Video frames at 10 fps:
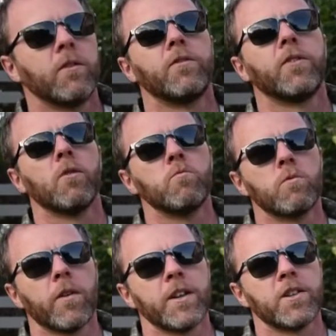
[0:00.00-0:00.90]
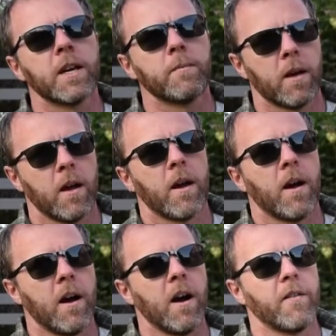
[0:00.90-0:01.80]
Don't worry, Chip.
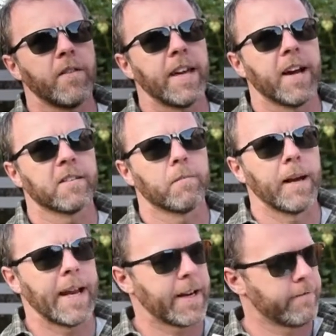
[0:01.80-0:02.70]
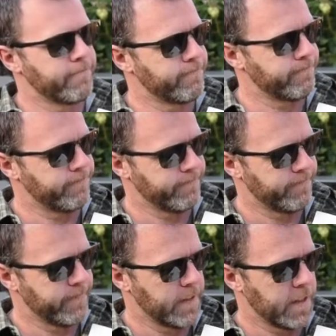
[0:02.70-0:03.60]
Harvey has a plan.
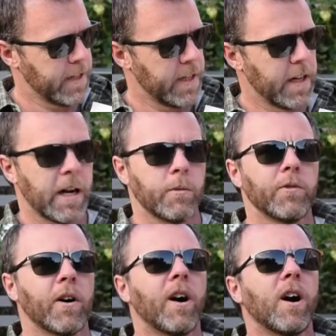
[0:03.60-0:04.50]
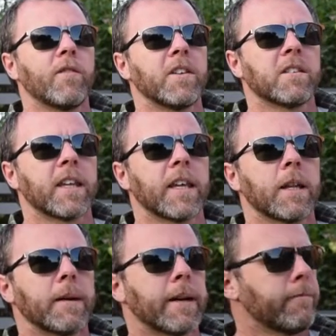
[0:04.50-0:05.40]
That's what Harvey's thinking
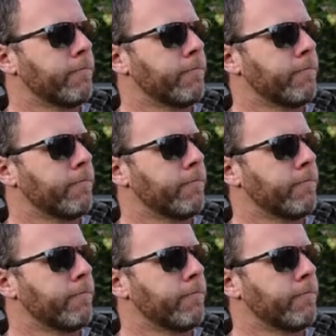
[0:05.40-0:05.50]
about.